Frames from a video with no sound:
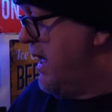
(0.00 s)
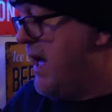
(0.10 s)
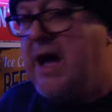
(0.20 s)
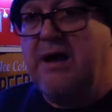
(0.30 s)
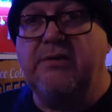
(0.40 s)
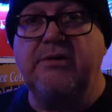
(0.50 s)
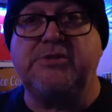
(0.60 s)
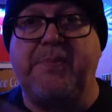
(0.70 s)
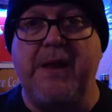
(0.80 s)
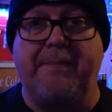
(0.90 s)
Ah, a
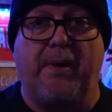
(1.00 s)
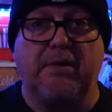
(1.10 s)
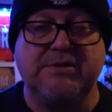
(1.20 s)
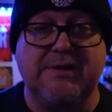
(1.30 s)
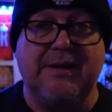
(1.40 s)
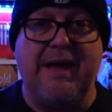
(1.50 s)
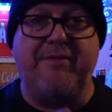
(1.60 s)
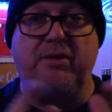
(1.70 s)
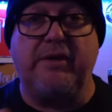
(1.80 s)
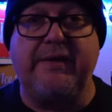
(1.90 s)
splitter box. Have
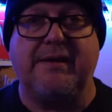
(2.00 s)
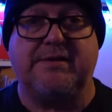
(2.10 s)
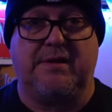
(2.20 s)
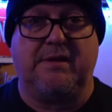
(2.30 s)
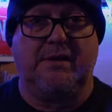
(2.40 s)
a look at this